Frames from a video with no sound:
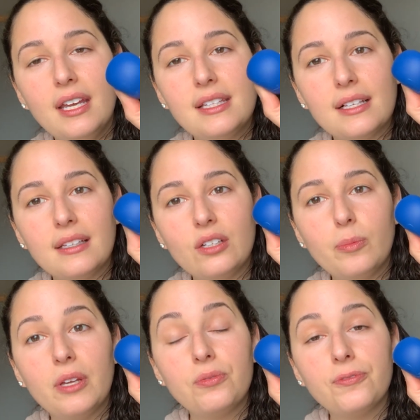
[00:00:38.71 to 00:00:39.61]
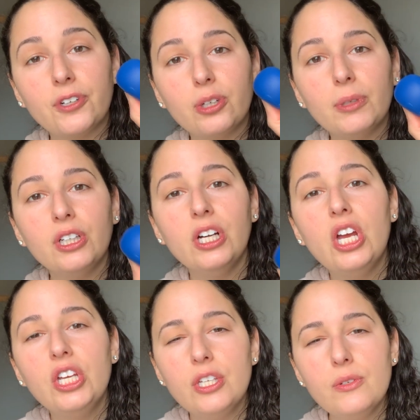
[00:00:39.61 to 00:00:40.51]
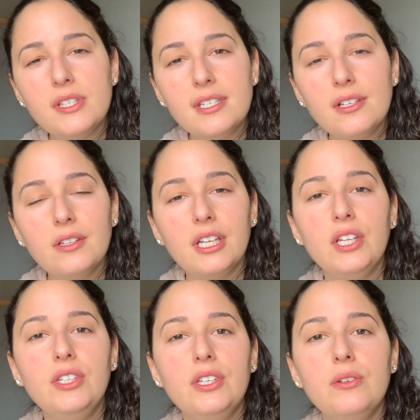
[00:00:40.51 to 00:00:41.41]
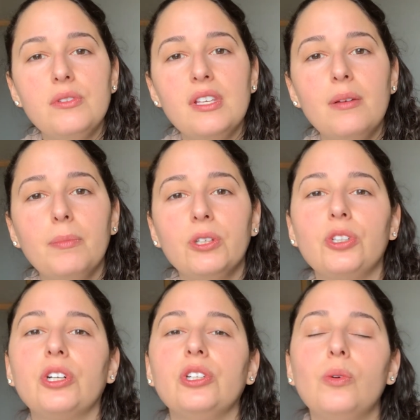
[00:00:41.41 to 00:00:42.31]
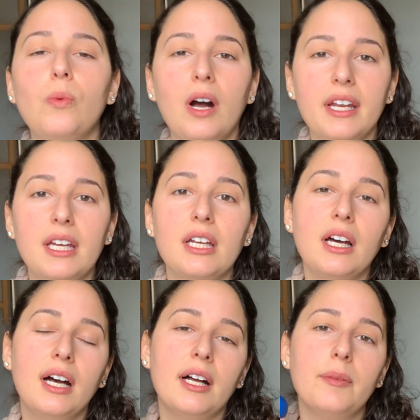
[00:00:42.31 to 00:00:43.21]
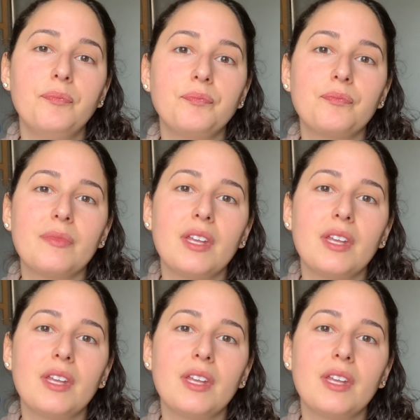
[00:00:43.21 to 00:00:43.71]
it's a little bit firmer, you still can use it, but you're gonna wanna